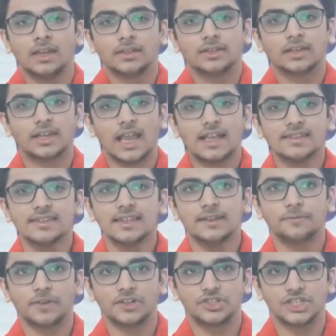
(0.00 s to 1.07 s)
The classes
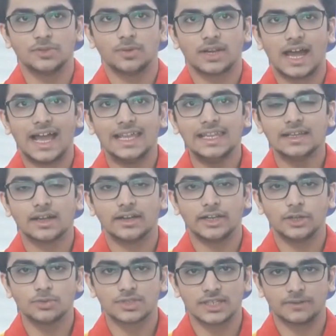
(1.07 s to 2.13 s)
at FIITJEE were highly
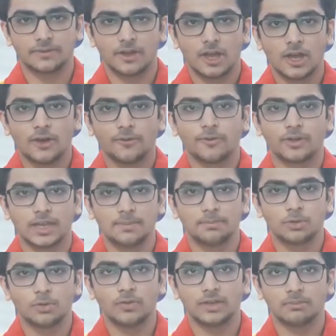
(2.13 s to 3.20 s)
conducive for
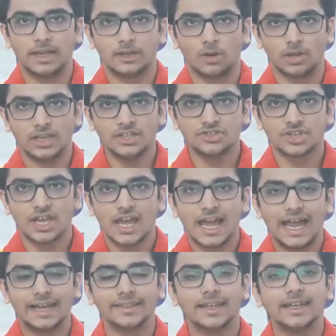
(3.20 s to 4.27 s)
improving my knowledge,
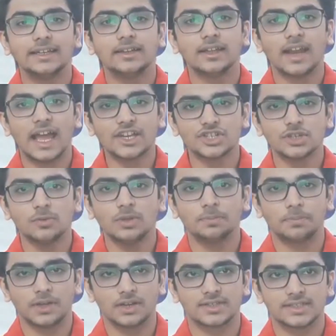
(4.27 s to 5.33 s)
and the interaction
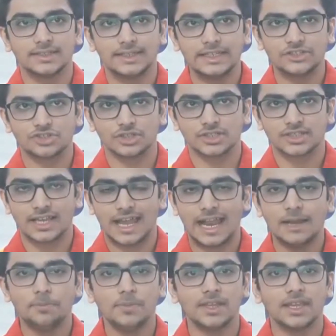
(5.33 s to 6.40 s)
with peers and teachers
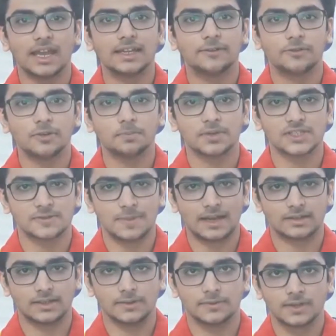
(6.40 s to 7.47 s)
helped me get different
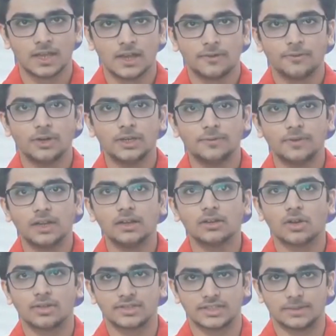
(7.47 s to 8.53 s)
perspectives for difficult
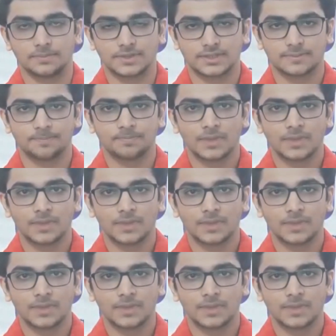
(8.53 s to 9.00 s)
concepts.